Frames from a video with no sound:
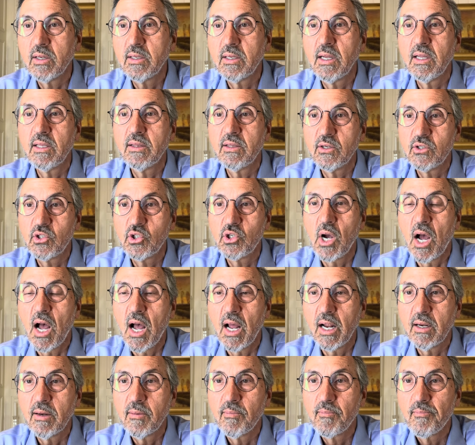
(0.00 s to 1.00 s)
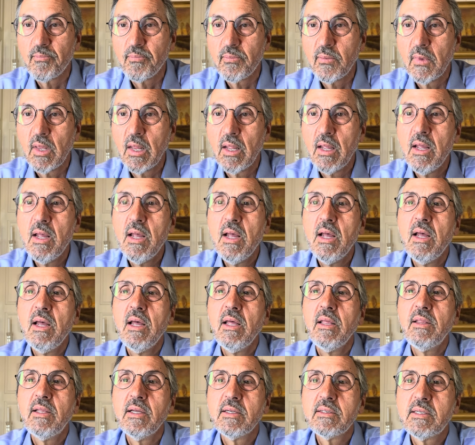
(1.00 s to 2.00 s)
to hit the shot.
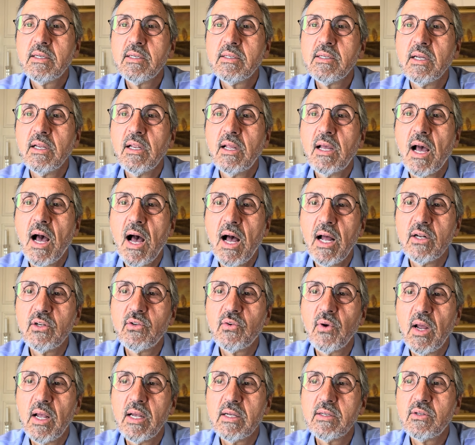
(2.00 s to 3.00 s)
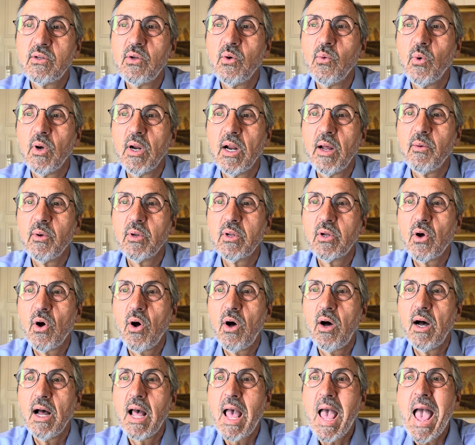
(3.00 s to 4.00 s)
This is in contrast to what I would
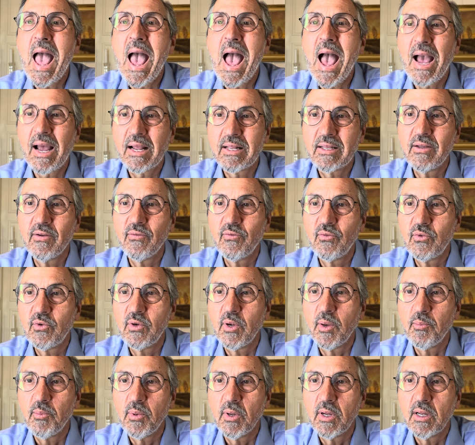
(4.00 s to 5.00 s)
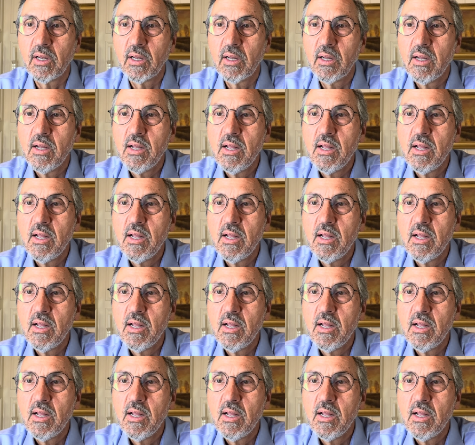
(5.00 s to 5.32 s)
call active chipping,